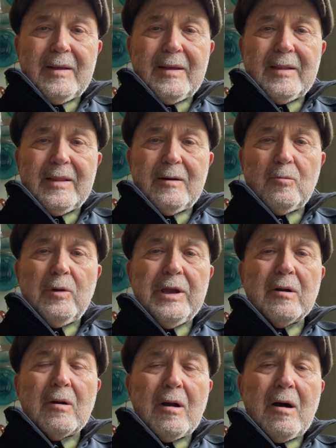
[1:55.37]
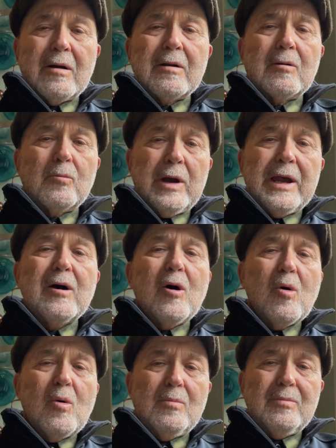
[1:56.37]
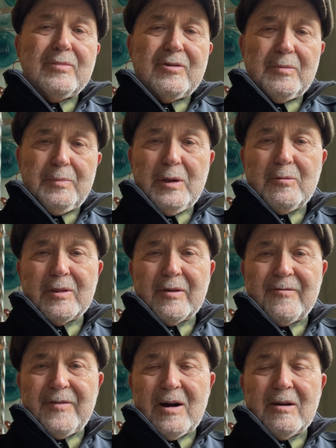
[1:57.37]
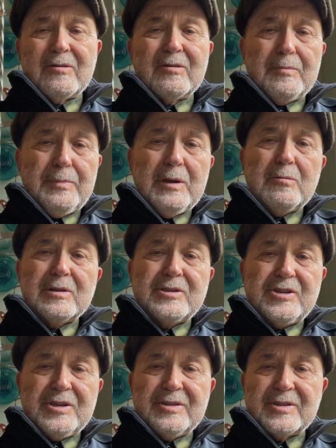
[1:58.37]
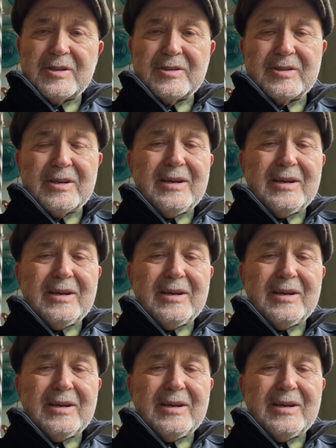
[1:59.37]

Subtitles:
that we are on our way home to be with the Father, to be with Jesus